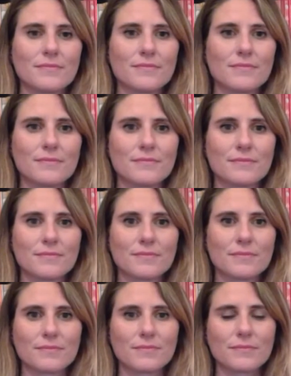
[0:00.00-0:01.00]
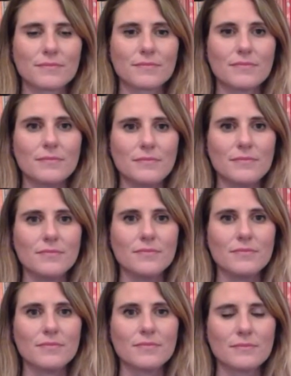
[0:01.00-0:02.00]

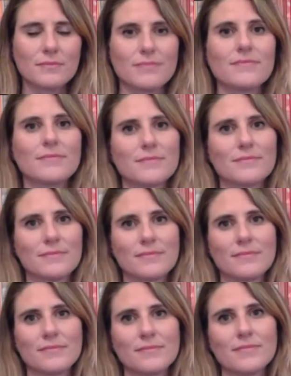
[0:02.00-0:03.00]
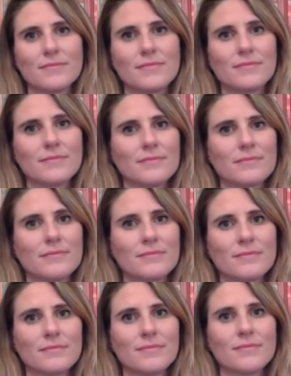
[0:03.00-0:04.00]

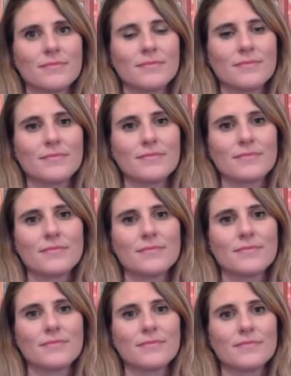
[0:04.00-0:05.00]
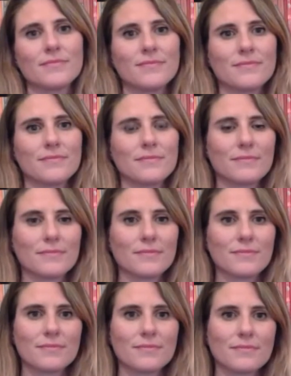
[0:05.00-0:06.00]

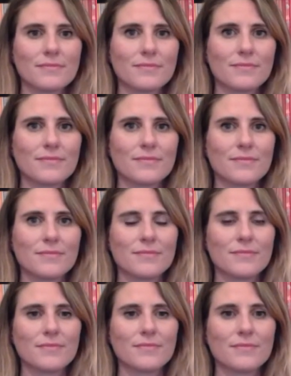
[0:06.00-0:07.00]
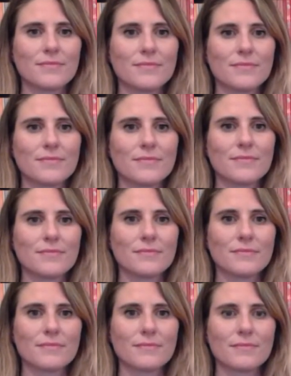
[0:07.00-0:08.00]
(not speaking)